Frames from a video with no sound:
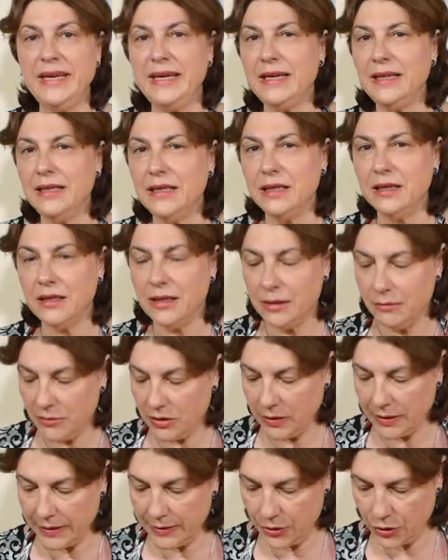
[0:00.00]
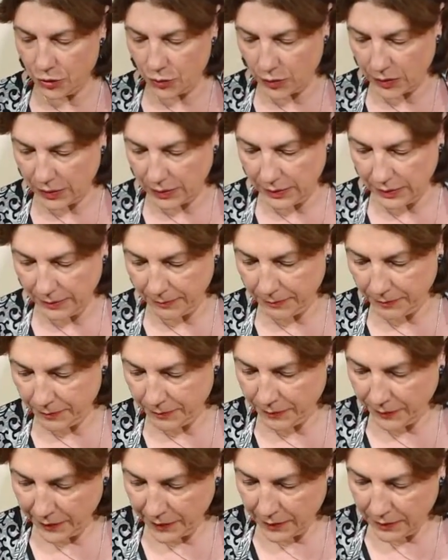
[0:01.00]
adding them gradually.
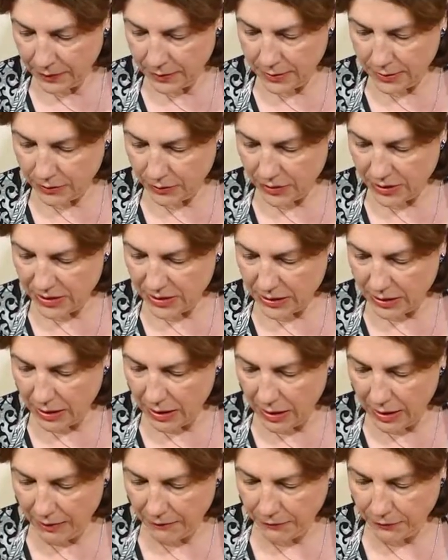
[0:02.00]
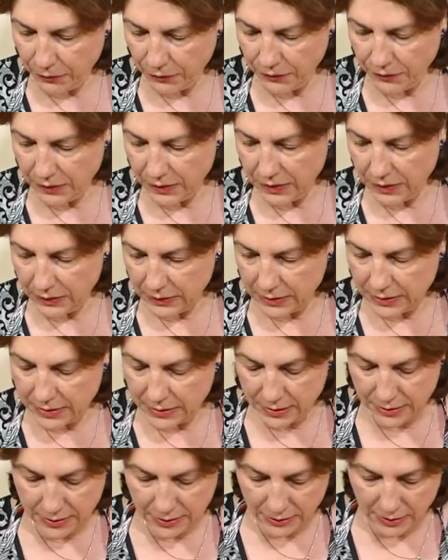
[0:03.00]
So just half of
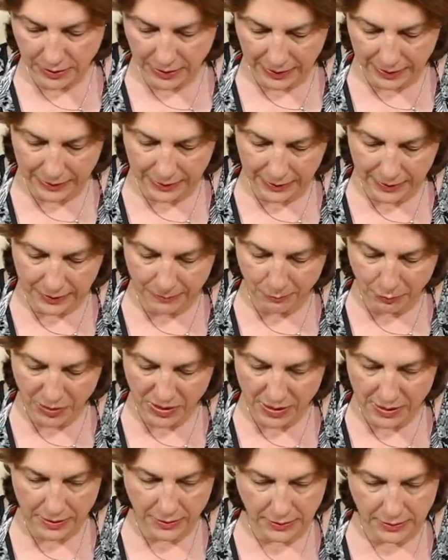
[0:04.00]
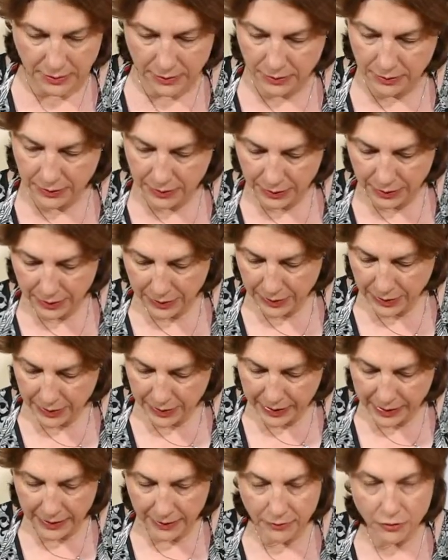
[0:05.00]
this garlicky paste,
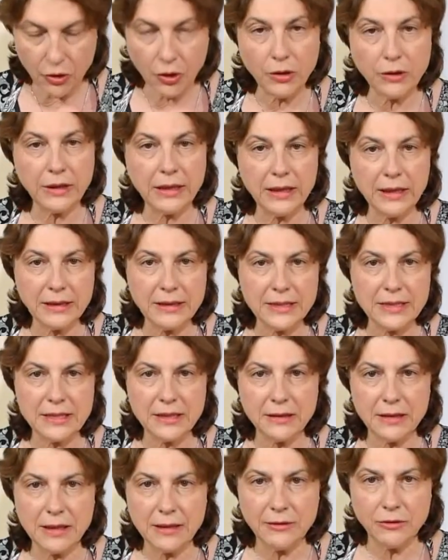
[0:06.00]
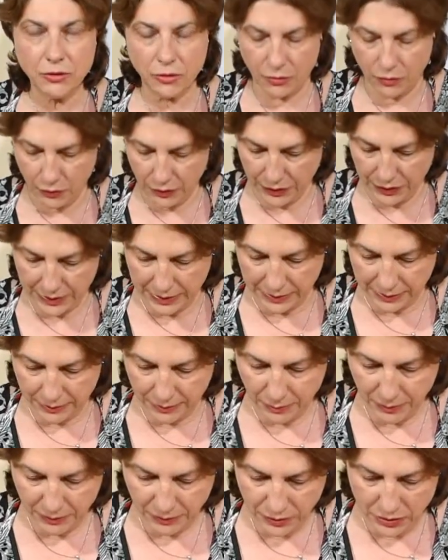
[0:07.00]
and don't add cilantro yet
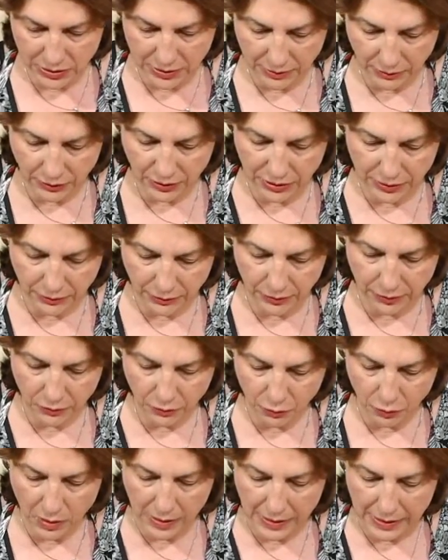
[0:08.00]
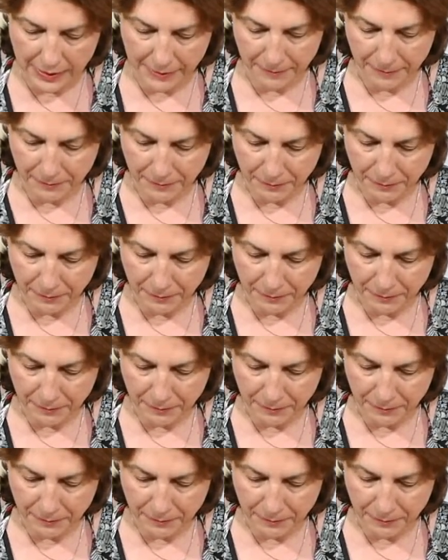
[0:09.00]
because I'll tell you why.